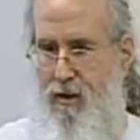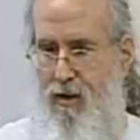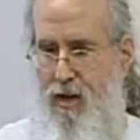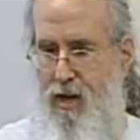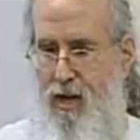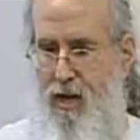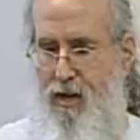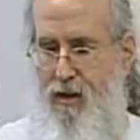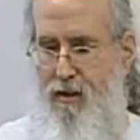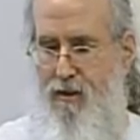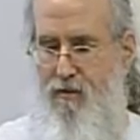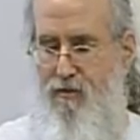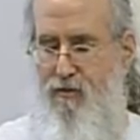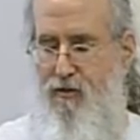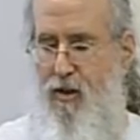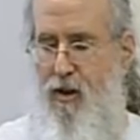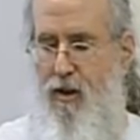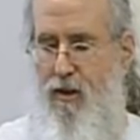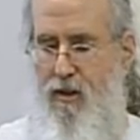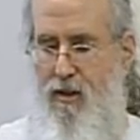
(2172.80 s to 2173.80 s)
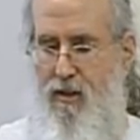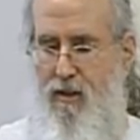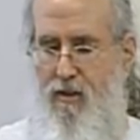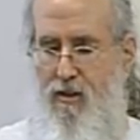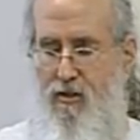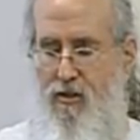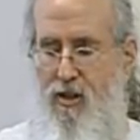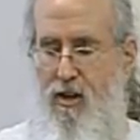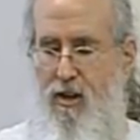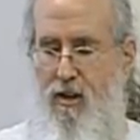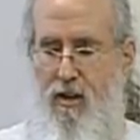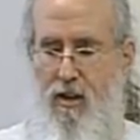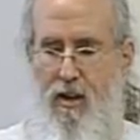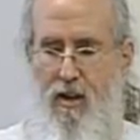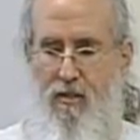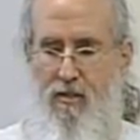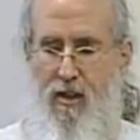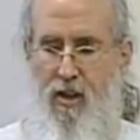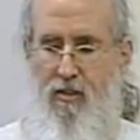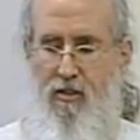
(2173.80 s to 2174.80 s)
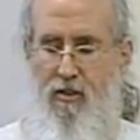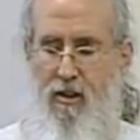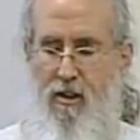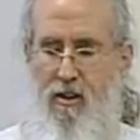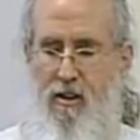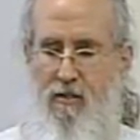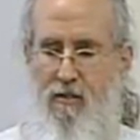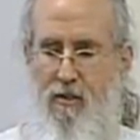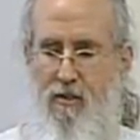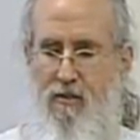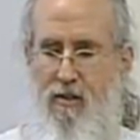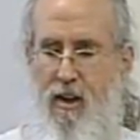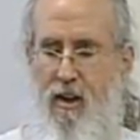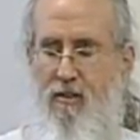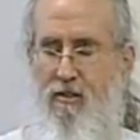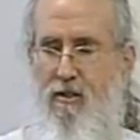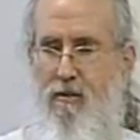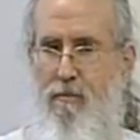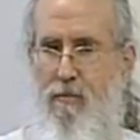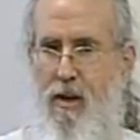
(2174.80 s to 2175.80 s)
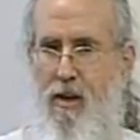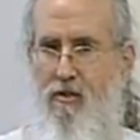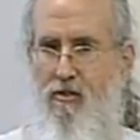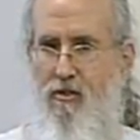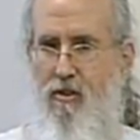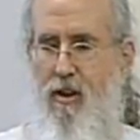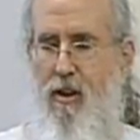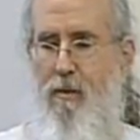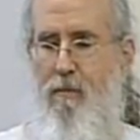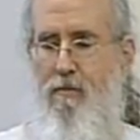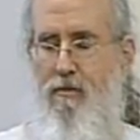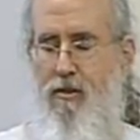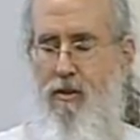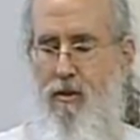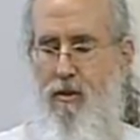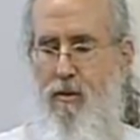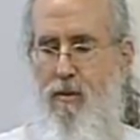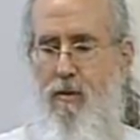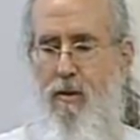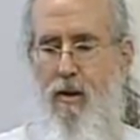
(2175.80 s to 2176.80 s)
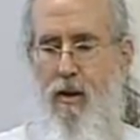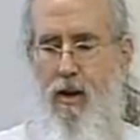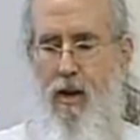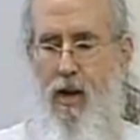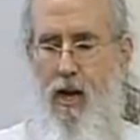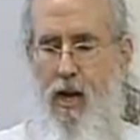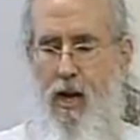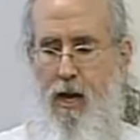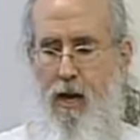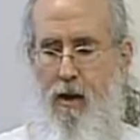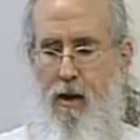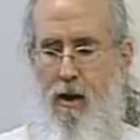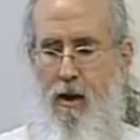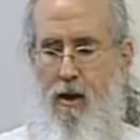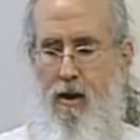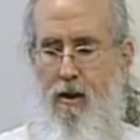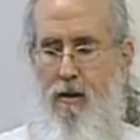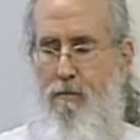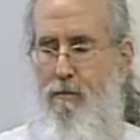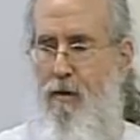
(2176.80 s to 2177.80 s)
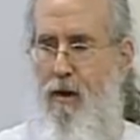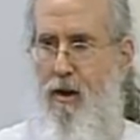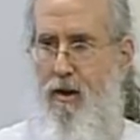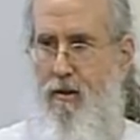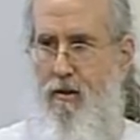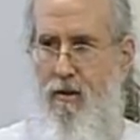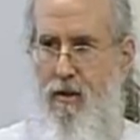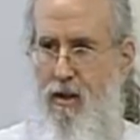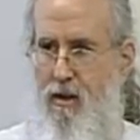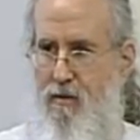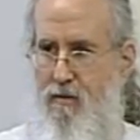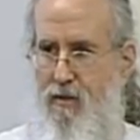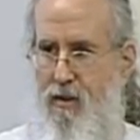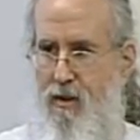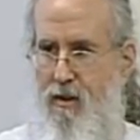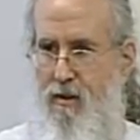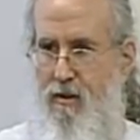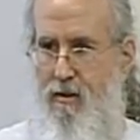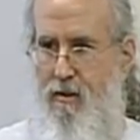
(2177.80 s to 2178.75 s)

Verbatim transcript: and folly to think that the universe has to measure up to uh, our model of it